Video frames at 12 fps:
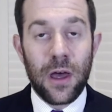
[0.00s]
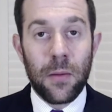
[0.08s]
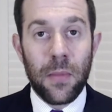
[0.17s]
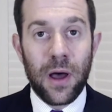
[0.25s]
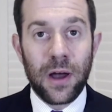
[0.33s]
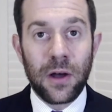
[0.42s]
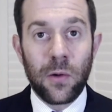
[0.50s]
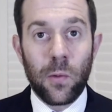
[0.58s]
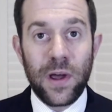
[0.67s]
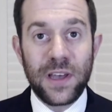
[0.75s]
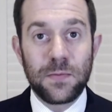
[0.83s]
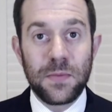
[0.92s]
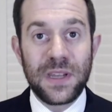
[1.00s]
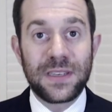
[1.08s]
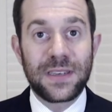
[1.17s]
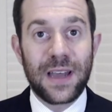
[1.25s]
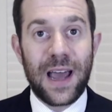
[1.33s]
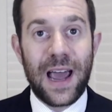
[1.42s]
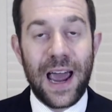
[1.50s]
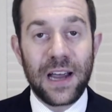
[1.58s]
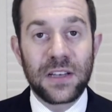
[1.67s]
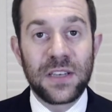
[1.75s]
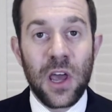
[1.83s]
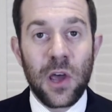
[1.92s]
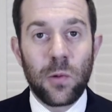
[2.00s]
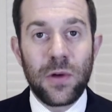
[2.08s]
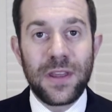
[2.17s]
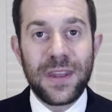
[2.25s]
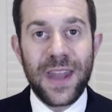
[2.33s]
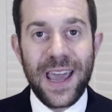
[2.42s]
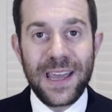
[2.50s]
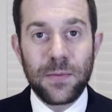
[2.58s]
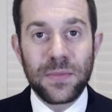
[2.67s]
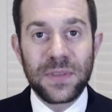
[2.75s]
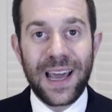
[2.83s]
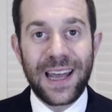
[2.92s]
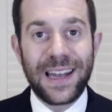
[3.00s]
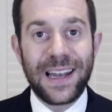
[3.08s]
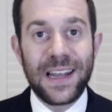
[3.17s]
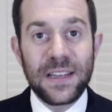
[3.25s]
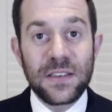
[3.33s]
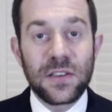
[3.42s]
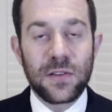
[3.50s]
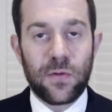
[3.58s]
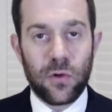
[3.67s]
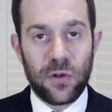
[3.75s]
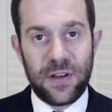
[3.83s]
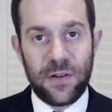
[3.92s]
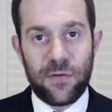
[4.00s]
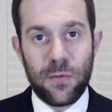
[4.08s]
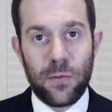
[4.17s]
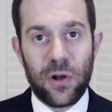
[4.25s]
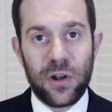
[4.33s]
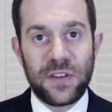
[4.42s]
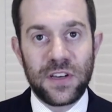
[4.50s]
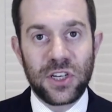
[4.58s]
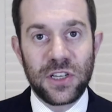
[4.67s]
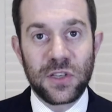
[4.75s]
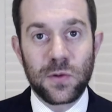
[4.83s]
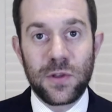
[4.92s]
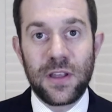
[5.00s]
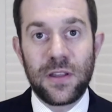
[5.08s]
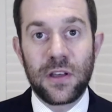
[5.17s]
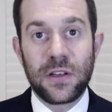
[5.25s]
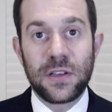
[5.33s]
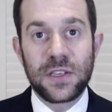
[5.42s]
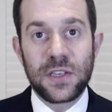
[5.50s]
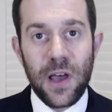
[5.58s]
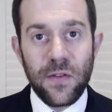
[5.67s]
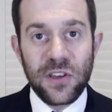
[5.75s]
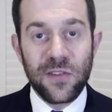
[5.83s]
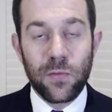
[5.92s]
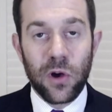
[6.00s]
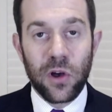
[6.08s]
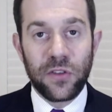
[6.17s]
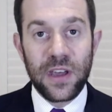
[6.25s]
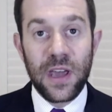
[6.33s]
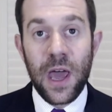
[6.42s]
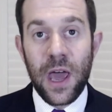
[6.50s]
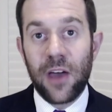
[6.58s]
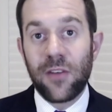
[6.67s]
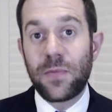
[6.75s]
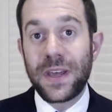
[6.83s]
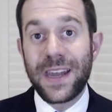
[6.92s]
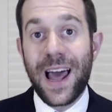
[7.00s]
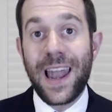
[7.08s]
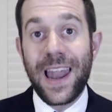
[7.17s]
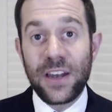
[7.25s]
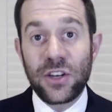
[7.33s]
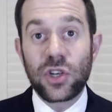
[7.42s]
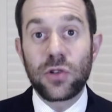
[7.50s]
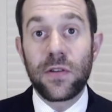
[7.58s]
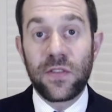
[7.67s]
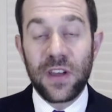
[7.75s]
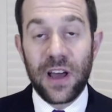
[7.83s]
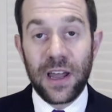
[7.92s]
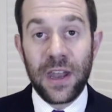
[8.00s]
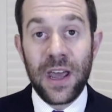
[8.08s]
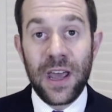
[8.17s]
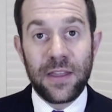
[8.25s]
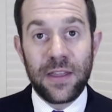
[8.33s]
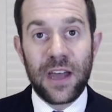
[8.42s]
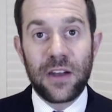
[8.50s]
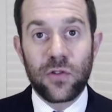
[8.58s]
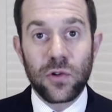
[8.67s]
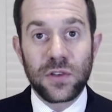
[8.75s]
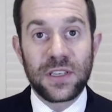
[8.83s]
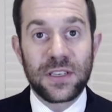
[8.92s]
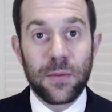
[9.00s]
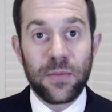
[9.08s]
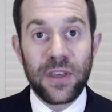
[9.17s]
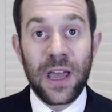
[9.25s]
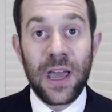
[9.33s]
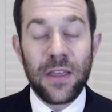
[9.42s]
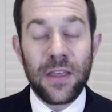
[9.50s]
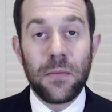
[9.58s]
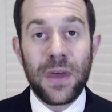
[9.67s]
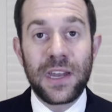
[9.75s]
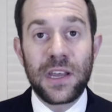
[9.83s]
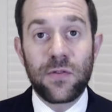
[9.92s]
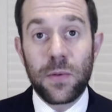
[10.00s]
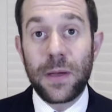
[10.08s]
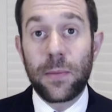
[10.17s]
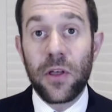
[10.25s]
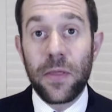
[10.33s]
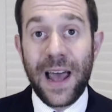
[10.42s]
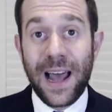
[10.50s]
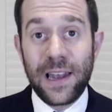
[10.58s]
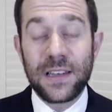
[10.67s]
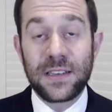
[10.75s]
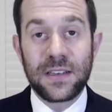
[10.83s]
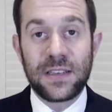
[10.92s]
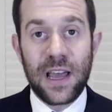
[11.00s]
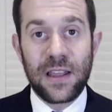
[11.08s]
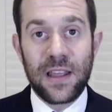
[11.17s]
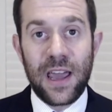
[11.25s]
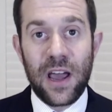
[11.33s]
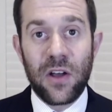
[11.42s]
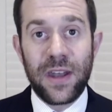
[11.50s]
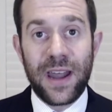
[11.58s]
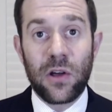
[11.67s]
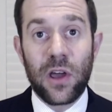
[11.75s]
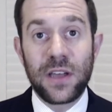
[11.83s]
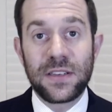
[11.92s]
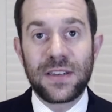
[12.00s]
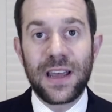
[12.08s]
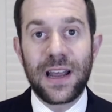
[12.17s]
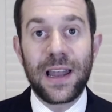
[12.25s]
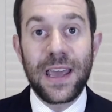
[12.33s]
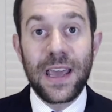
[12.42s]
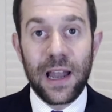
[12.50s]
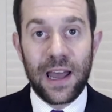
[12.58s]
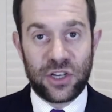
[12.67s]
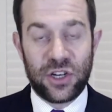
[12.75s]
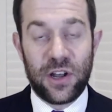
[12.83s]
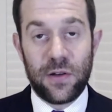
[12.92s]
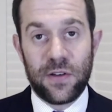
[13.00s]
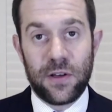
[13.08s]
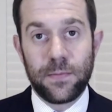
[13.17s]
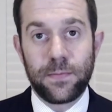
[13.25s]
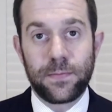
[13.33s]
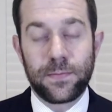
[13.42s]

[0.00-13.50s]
among Westminster hacks with names and lists of what different politicians within the Conservative Party have been alleged to have done. And that, of course, is something that many of the people on that list are saying they are now going to take legal action over.